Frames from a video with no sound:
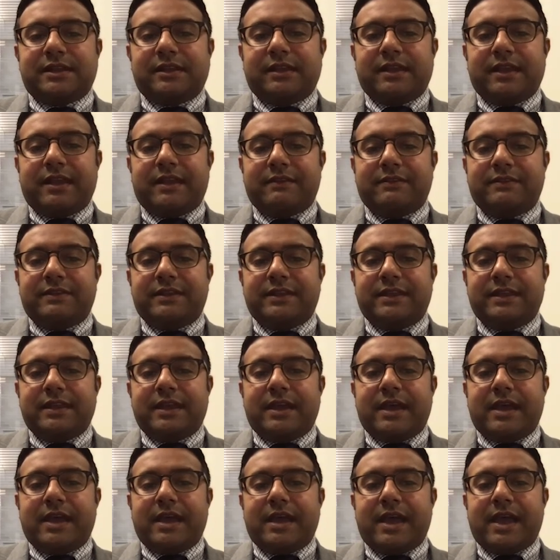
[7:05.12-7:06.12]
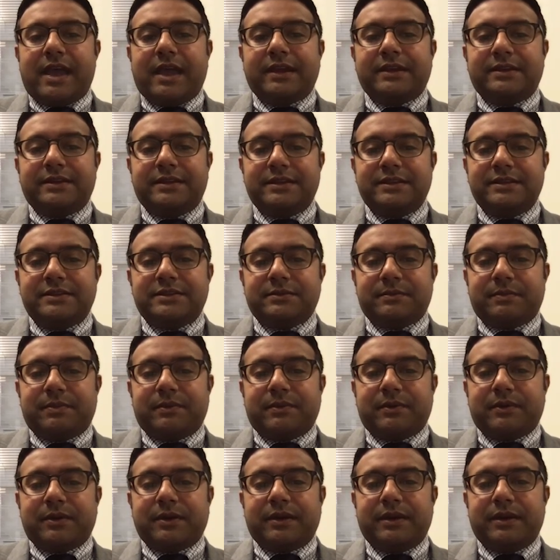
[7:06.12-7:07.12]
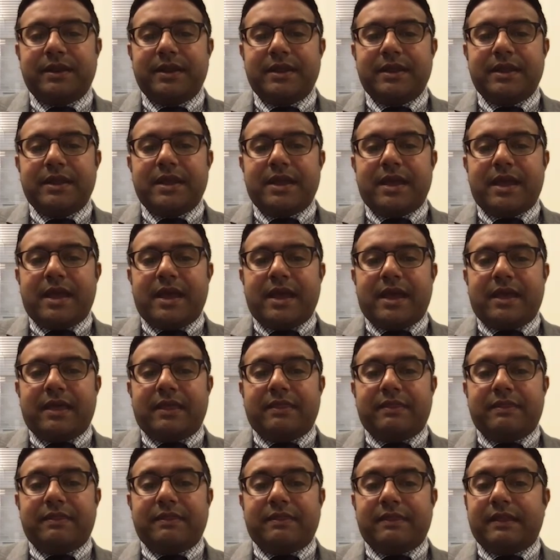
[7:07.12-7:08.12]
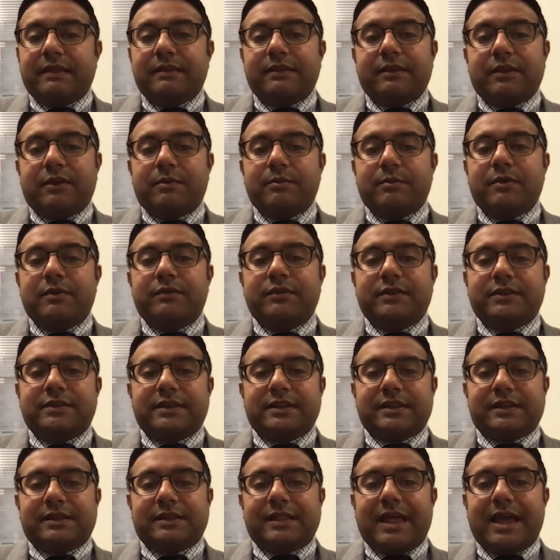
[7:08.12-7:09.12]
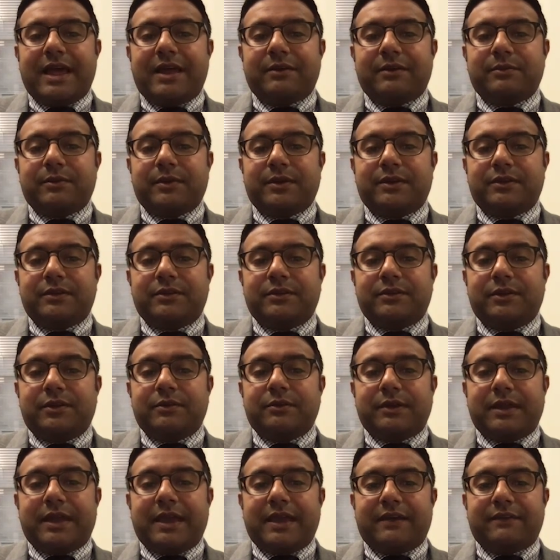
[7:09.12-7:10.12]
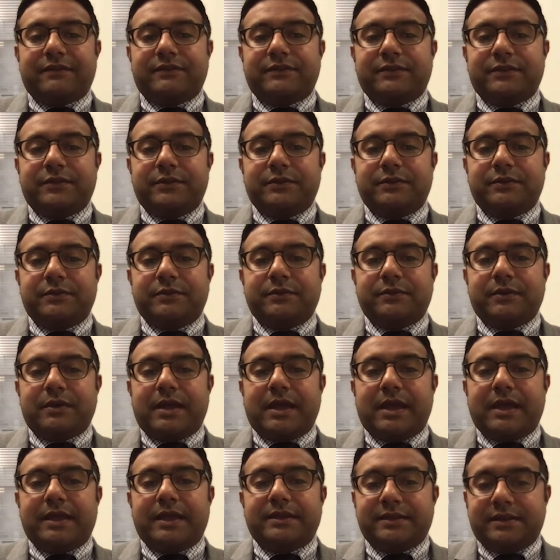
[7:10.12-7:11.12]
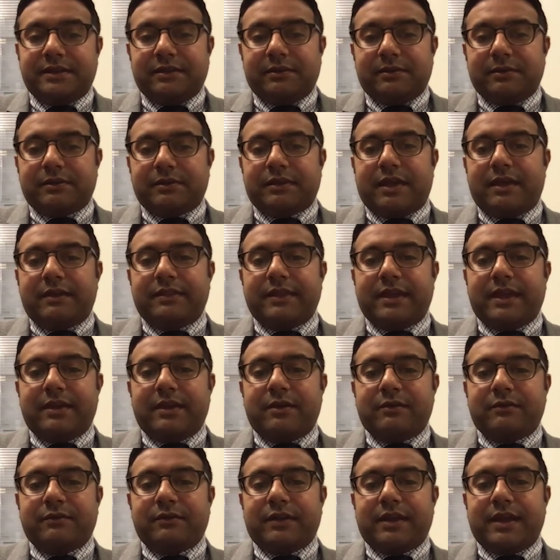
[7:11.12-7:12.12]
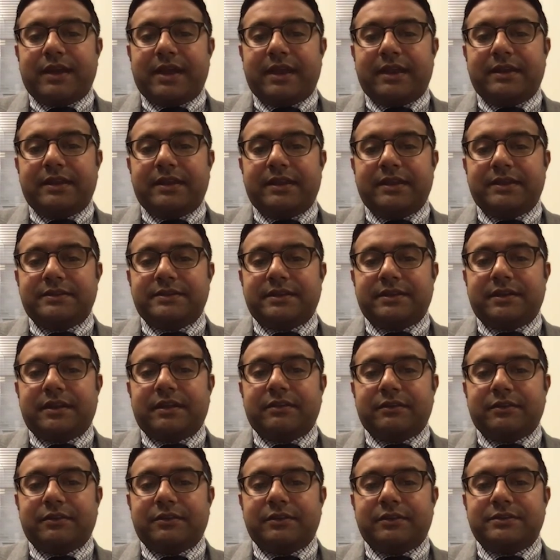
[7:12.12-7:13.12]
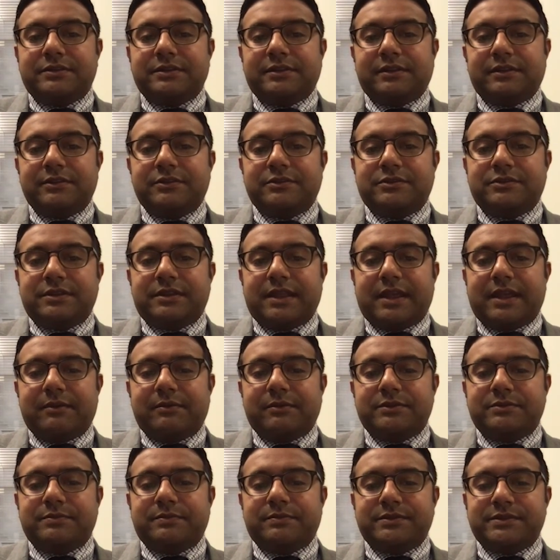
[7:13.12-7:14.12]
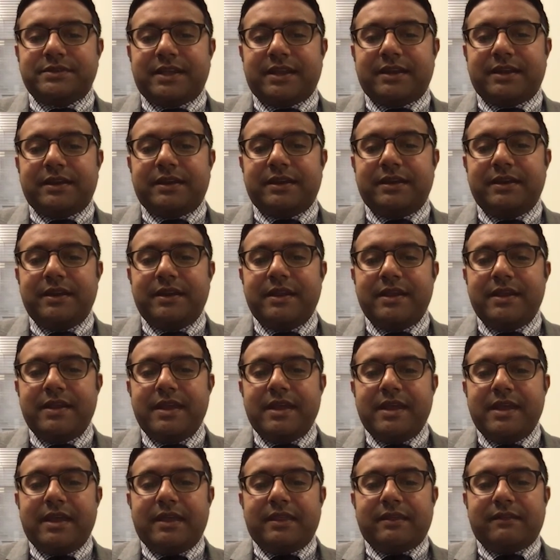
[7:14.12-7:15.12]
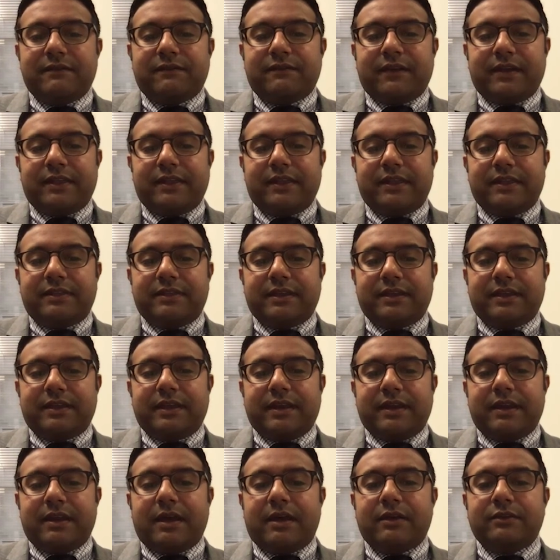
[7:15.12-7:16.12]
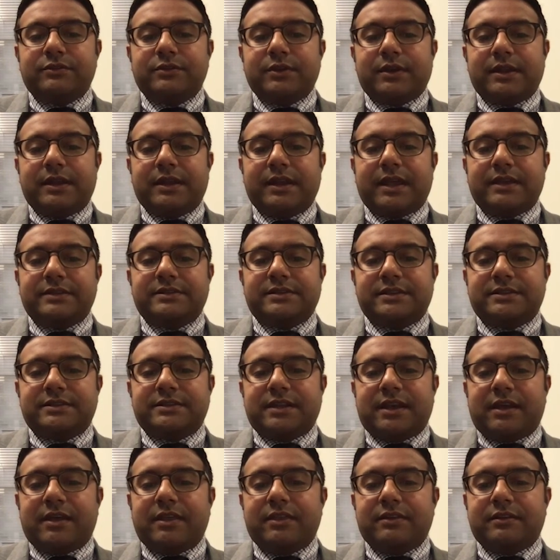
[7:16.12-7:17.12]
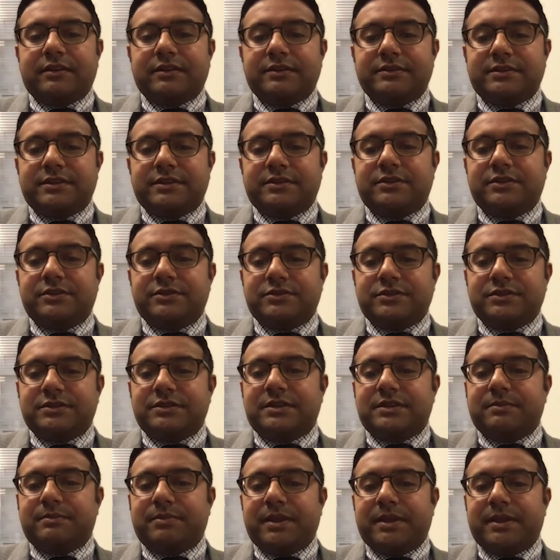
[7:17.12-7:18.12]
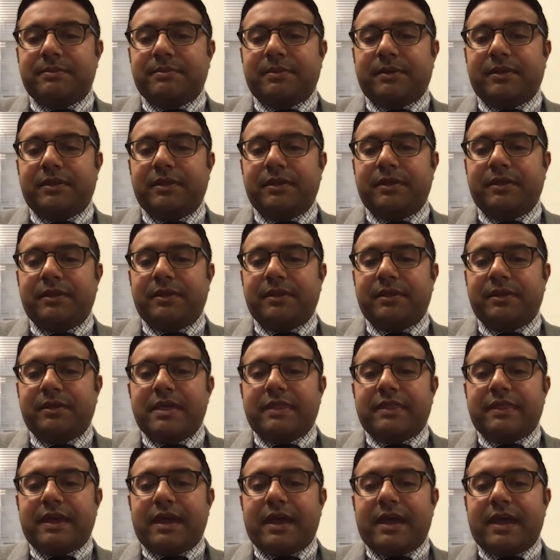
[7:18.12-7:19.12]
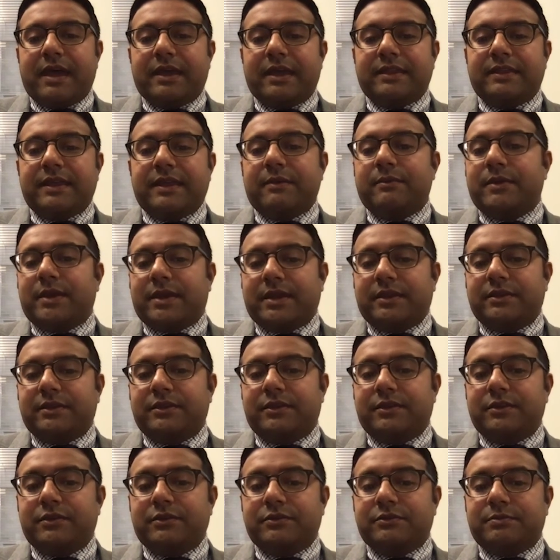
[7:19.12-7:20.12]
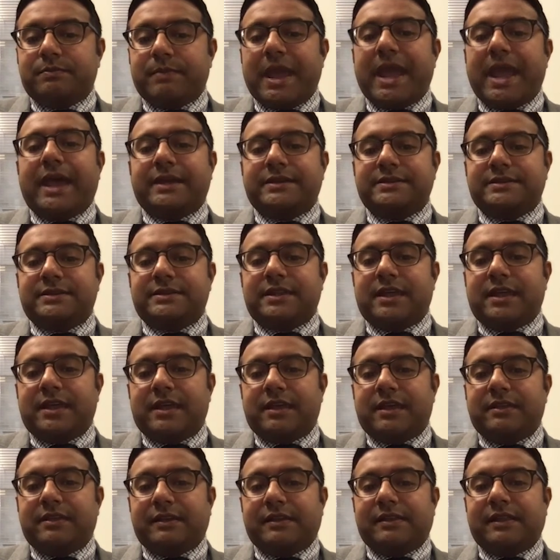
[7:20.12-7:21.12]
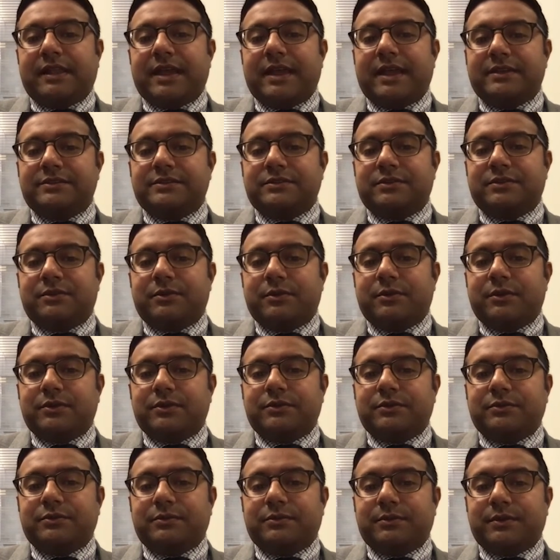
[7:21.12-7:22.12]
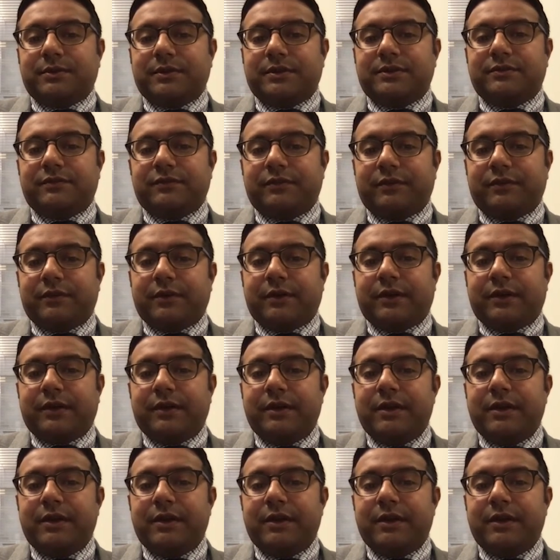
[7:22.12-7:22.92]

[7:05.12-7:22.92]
have the IT support, moving to the cloud where you don't have to deal with all that overhead is another good solution that was presented. And then finally, I think it also connects us to other institutions and people that we can use past the class coursework for